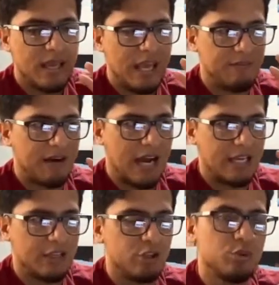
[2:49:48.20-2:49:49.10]
if I
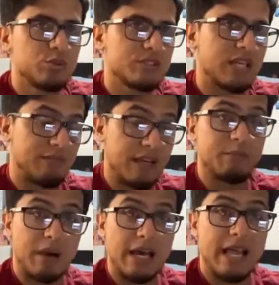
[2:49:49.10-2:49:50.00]

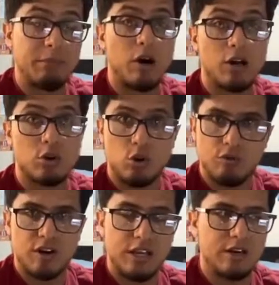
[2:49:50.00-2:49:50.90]
can buy that model
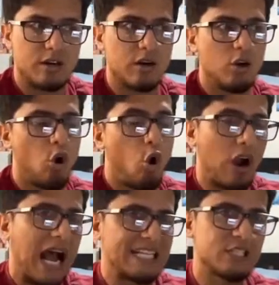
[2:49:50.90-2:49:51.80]
over here, or
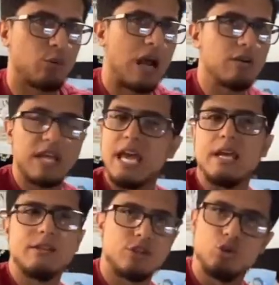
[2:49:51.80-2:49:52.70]
ask around,
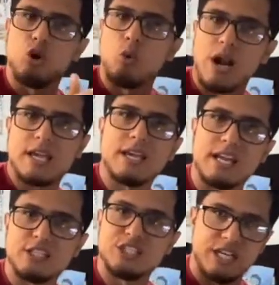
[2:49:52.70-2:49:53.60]
hey, do you know where I could
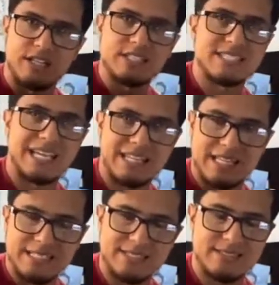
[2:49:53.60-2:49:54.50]
get a chair that's like
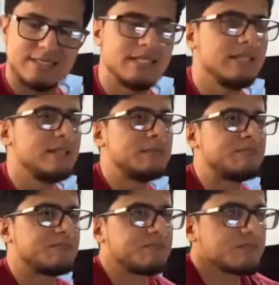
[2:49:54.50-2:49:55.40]
this?
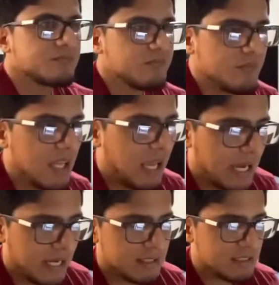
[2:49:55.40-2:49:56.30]

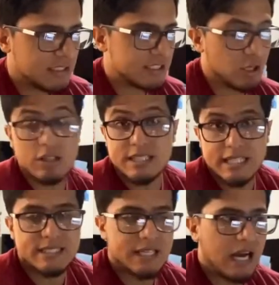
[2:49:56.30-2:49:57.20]
And start
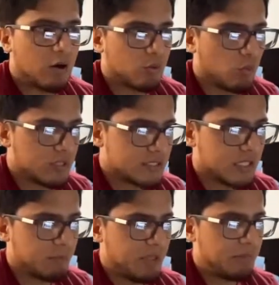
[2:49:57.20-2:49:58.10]
testing out what's going
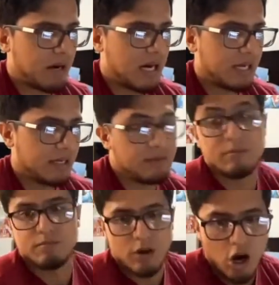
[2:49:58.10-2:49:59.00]
to be my
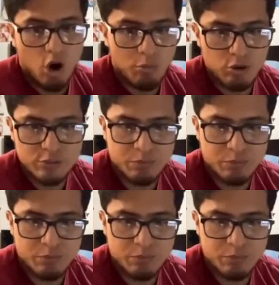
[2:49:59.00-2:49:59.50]
almost